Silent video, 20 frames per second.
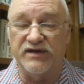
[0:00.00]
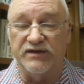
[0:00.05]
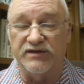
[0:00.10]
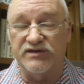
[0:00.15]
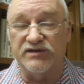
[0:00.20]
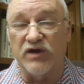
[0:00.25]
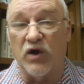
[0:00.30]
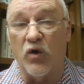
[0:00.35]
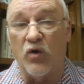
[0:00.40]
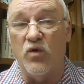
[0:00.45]
And
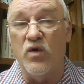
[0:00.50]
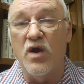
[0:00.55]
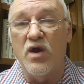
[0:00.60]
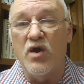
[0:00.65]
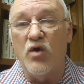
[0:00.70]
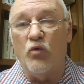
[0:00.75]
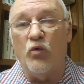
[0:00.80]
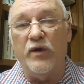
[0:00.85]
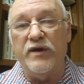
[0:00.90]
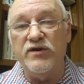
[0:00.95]
so
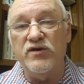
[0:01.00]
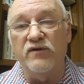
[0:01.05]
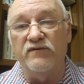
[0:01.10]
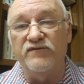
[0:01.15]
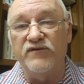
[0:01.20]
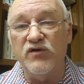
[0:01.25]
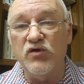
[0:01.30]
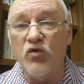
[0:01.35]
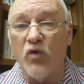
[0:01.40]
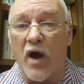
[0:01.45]
when you
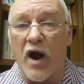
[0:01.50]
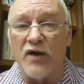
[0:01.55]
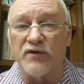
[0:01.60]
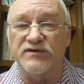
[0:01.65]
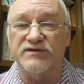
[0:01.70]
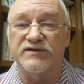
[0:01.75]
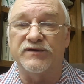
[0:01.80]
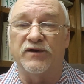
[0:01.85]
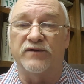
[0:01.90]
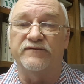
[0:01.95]
view our
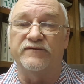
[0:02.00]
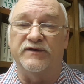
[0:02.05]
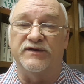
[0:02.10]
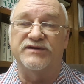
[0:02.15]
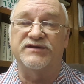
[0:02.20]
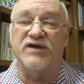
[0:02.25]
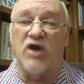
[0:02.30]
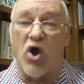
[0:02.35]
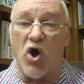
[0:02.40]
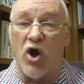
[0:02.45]

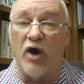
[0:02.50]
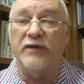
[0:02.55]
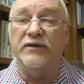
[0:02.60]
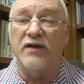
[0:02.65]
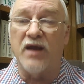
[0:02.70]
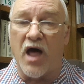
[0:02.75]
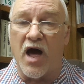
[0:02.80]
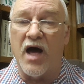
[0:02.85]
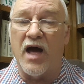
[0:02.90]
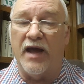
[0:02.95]
service
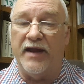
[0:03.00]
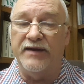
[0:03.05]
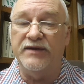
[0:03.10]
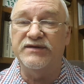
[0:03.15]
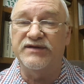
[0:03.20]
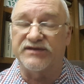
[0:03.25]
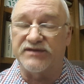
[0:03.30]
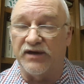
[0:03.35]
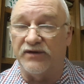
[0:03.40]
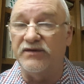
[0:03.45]

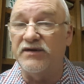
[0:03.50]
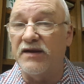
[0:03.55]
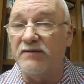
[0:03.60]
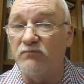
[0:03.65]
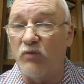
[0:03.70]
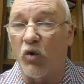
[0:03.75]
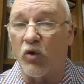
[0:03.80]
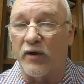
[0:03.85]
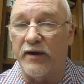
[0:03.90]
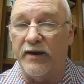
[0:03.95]
online Sunday
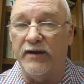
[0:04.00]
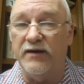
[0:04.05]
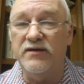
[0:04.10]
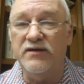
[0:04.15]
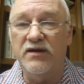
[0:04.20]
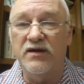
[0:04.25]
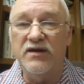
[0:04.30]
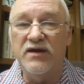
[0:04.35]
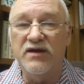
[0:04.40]
morning,